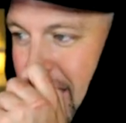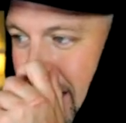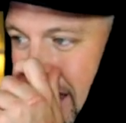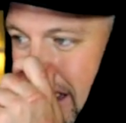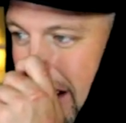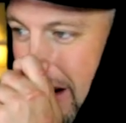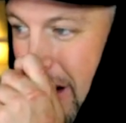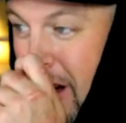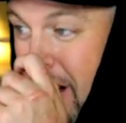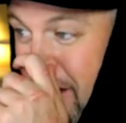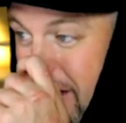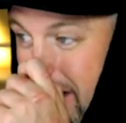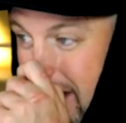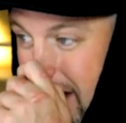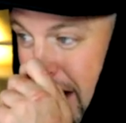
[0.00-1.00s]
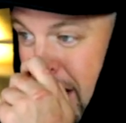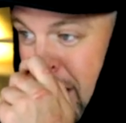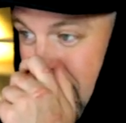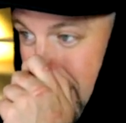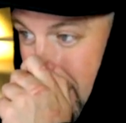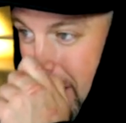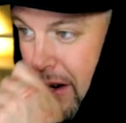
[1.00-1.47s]
a
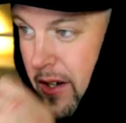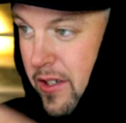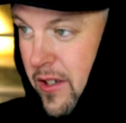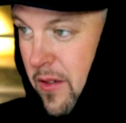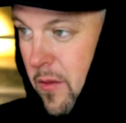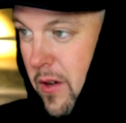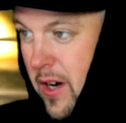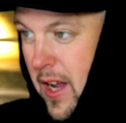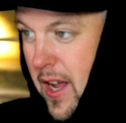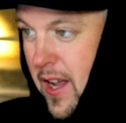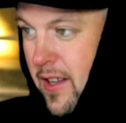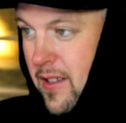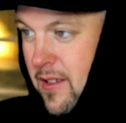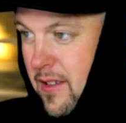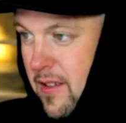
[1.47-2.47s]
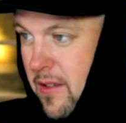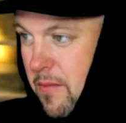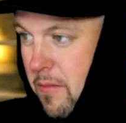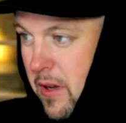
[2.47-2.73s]
confrontational question when asked